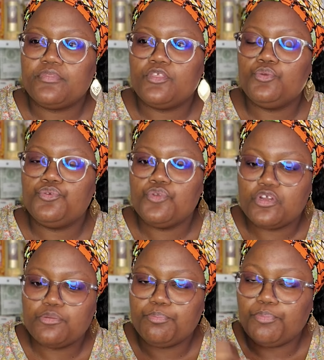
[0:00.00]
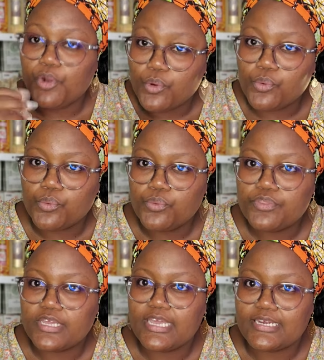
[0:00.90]
you do not blow
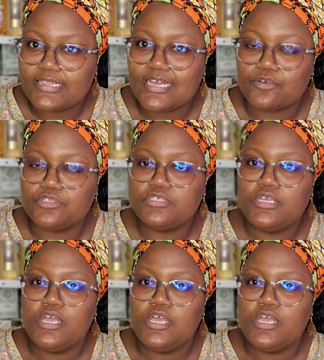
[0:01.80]
the candle out.